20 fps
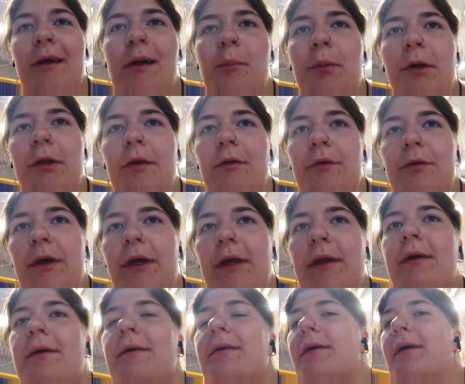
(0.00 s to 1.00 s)
I'm on the
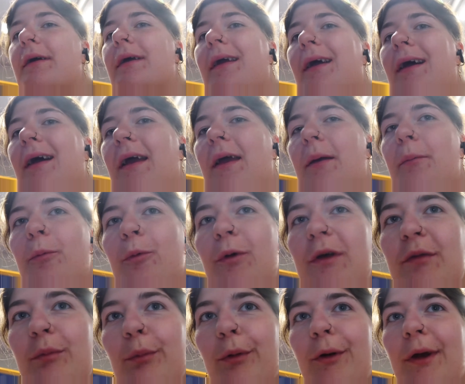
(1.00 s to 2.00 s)
train. I am
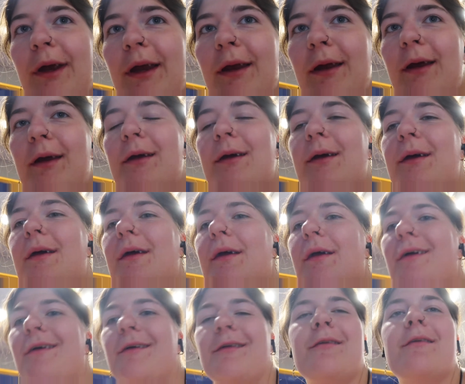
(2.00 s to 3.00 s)
whispering
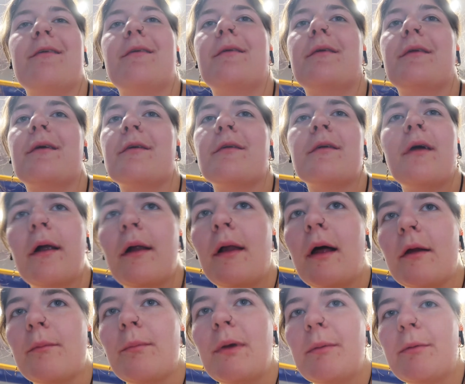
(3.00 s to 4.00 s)
because there's not a
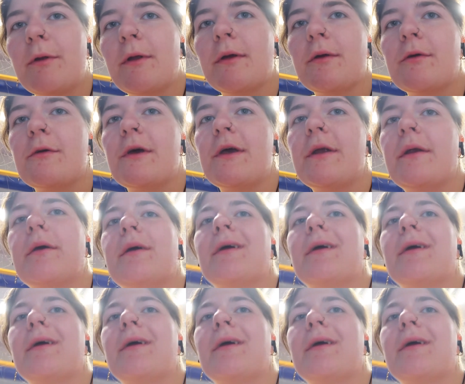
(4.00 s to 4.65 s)
lot of people on the train,